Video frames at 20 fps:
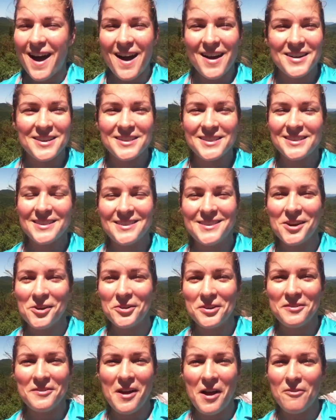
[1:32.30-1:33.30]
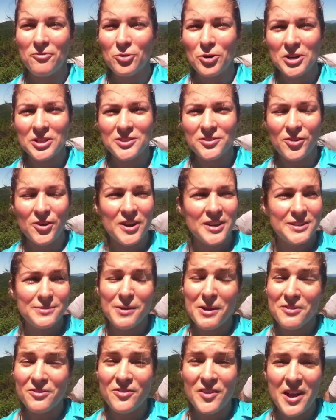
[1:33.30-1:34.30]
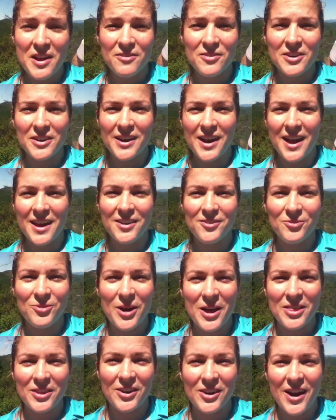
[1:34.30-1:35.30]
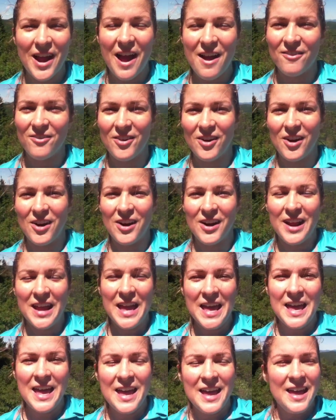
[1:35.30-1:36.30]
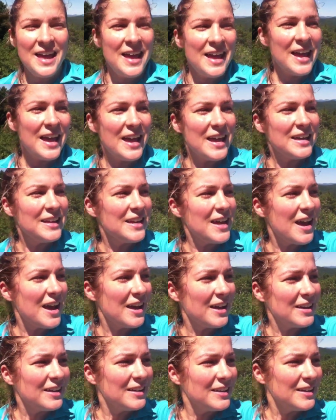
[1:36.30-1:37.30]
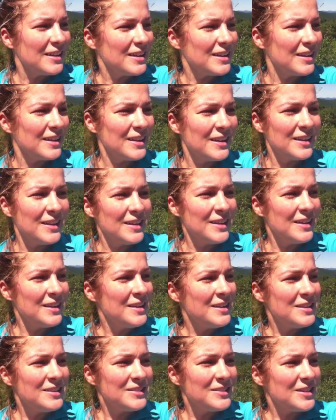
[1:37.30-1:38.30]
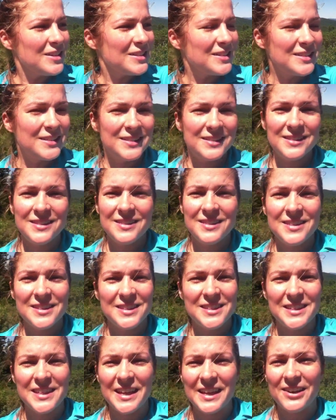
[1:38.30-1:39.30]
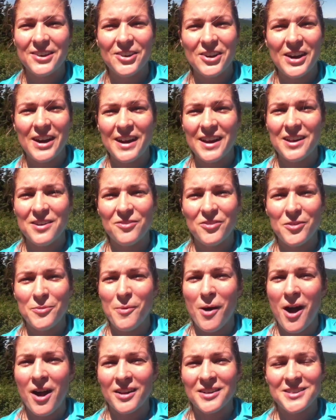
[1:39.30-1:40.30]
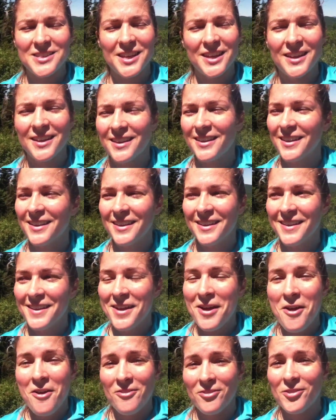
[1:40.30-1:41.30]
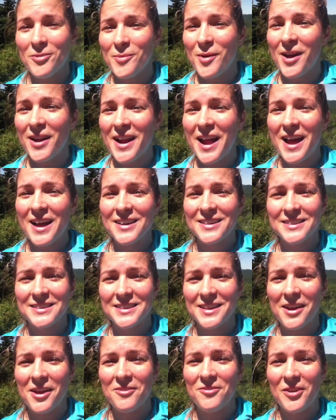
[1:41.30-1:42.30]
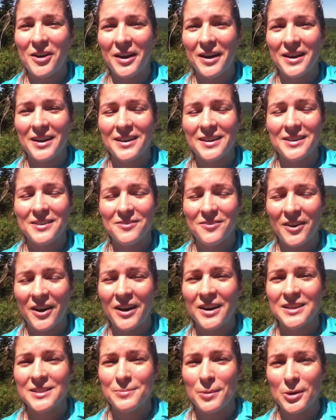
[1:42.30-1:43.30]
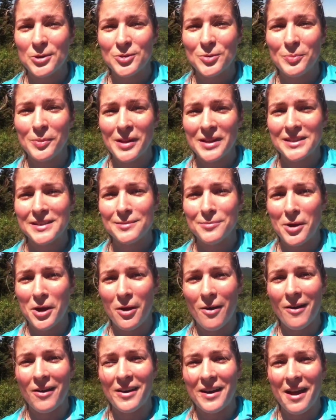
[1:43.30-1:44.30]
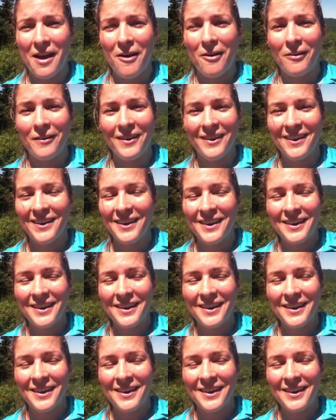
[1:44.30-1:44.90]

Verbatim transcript: I just don't even have words for it. It's my favorite kind of weather ever. And uh, just the scenery in Vermont. Vermont has a very, very special place in my heart now.